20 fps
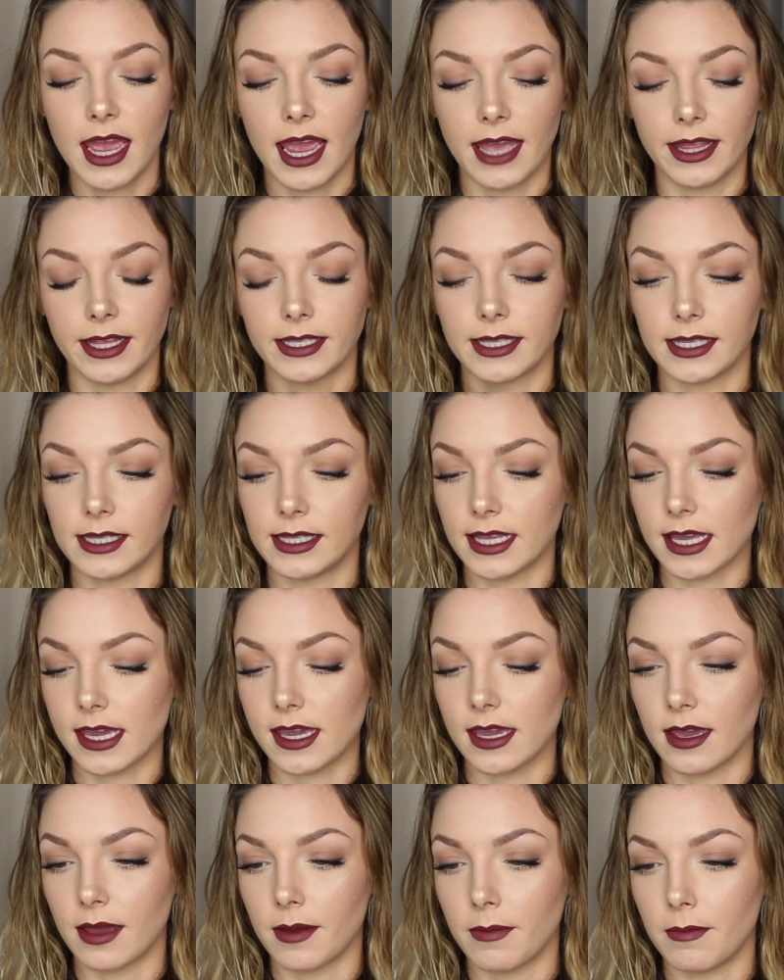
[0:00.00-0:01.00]
And this is
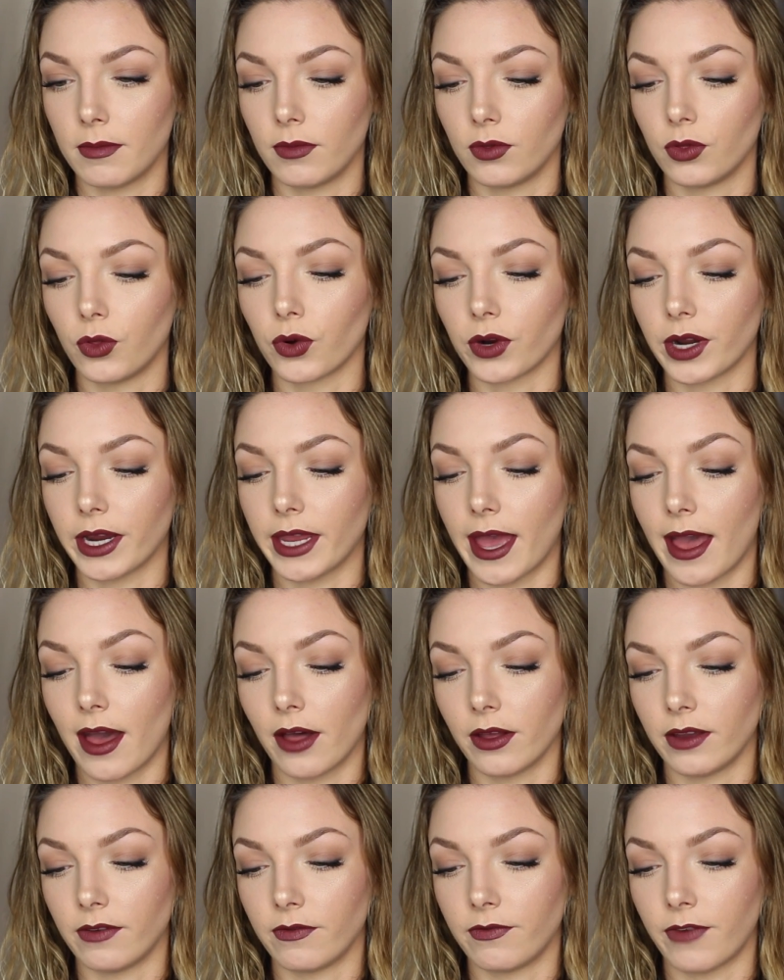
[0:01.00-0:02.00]
the
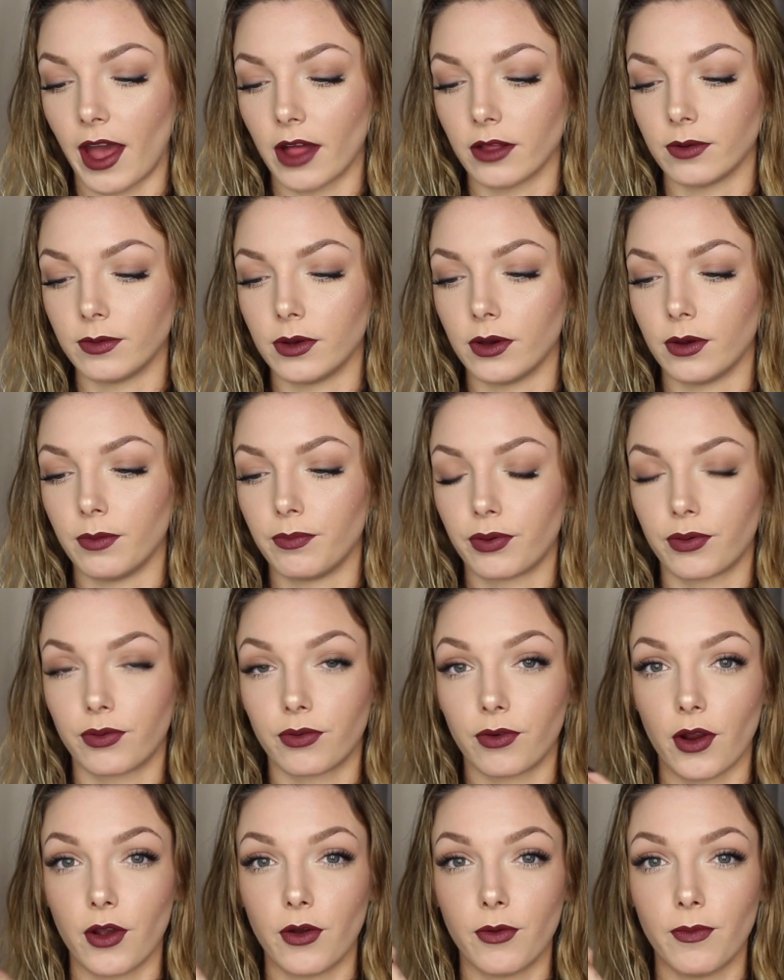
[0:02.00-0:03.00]
L'Oreal Infallible
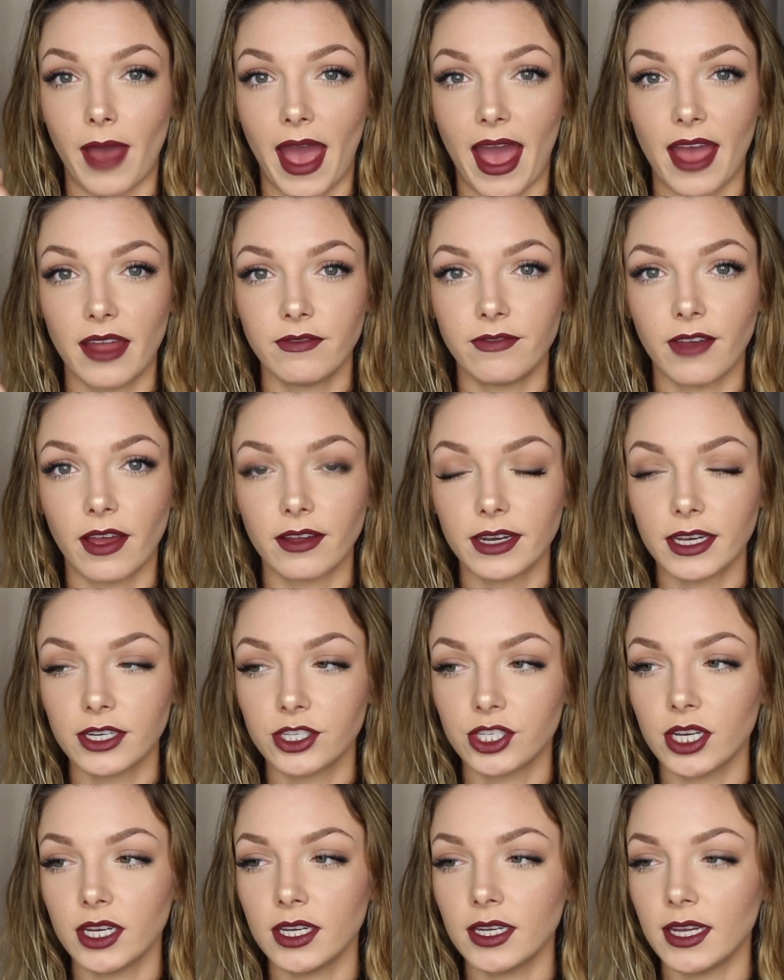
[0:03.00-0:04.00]
Pro Matte
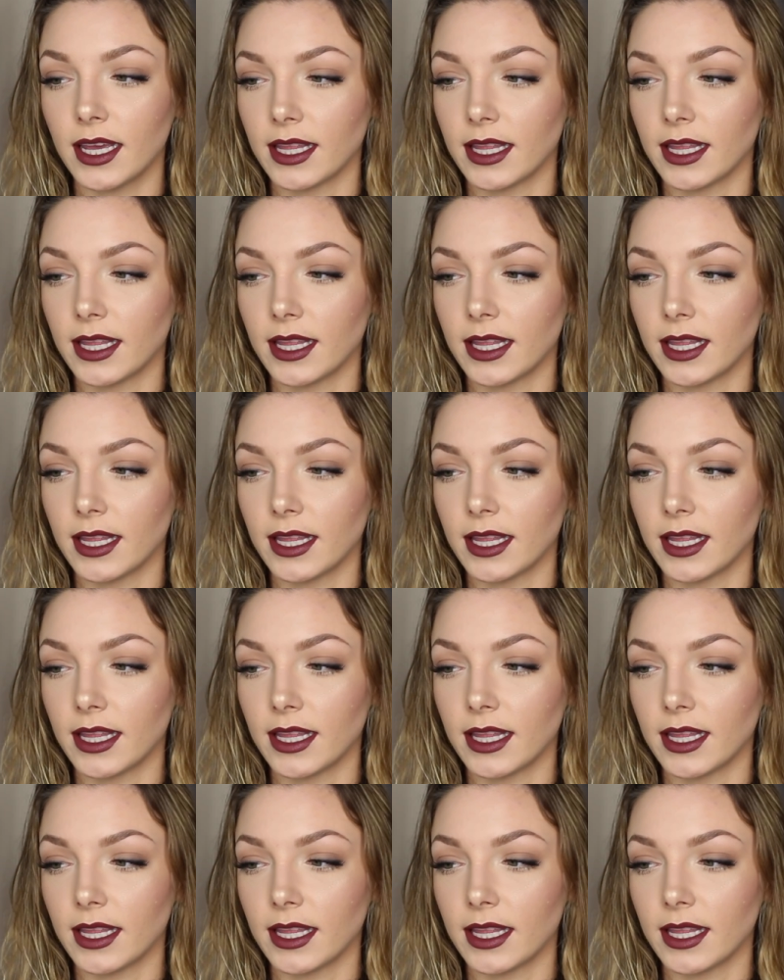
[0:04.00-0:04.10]
Foundation,